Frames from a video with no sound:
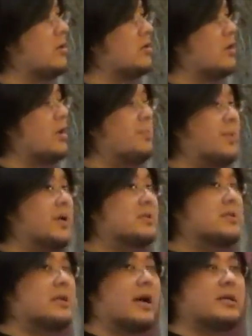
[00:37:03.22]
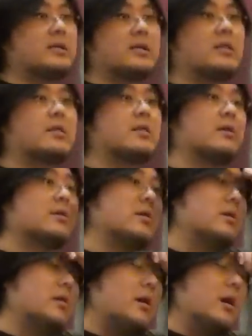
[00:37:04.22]
So he picks his hadith
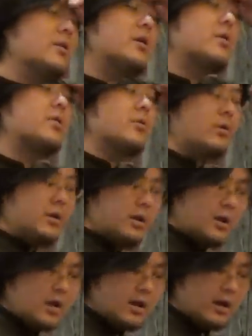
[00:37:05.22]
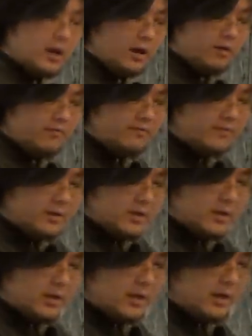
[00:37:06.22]
on the authority of
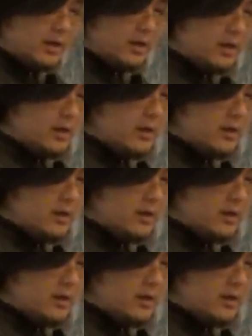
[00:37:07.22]
uh,